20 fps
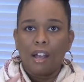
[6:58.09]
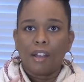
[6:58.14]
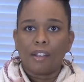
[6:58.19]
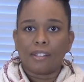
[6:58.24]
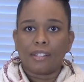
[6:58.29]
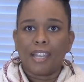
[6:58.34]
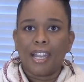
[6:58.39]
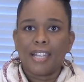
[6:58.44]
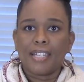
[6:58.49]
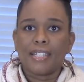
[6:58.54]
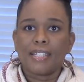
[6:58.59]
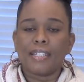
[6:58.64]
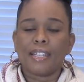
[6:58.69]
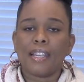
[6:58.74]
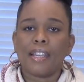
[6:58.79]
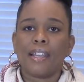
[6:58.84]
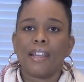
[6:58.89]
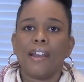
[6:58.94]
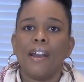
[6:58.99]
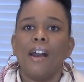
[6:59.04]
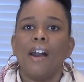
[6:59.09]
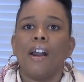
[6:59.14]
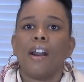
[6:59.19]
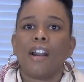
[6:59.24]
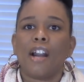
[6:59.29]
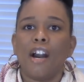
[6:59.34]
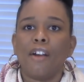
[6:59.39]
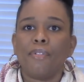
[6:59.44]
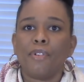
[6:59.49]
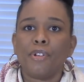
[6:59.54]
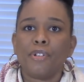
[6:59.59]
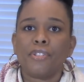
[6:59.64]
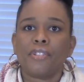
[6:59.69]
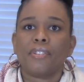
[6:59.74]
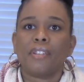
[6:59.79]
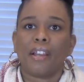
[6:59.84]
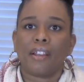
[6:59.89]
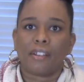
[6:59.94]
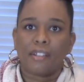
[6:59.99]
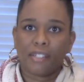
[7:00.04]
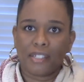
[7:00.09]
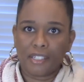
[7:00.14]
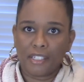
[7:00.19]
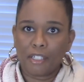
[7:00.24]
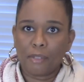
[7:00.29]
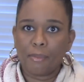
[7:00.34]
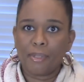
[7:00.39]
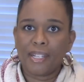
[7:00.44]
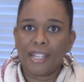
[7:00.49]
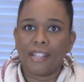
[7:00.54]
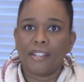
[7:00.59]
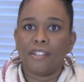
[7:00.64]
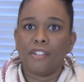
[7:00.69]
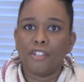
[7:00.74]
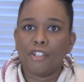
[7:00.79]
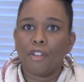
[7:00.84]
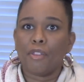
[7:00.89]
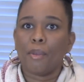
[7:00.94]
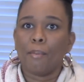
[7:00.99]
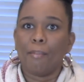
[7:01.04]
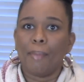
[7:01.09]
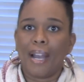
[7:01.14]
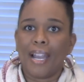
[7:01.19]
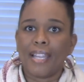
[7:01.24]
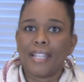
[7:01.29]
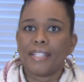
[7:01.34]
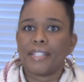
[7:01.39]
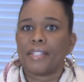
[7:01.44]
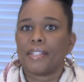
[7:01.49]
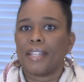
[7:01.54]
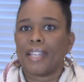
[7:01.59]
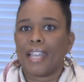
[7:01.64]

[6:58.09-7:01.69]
casing covers that can eliminate, you know, the mites, the